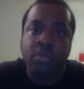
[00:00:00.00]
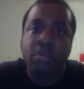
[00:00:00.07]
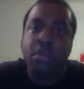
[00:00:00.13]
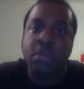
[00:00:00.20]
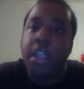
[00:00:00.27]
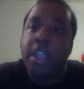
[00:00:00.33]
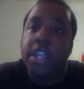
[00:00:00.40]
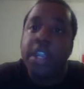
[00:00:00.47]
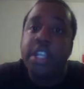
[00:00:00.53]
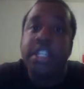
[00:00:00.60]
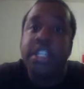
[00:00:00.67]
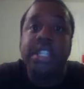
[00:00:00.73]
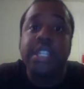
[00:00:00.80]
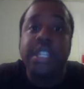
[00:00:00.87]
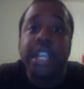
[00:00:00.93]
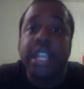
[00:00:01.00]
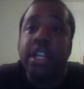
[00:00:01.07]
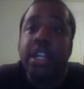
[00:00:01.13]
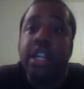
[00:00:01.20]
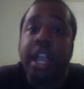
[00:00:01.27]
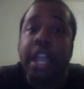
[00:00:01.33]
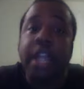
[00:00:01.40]
And this is the second
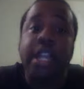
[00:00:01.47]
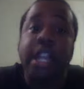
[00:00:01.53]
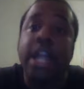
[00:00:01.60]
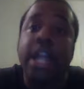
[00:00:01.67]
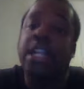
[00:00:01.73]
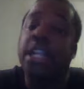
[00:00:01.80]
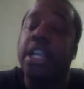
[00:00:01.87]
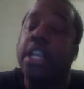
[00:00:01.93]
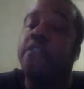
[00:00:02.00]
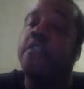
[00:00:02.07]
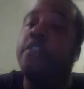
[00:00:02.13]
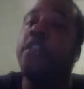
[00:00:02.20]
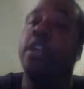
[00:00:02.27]
thing that I get fucking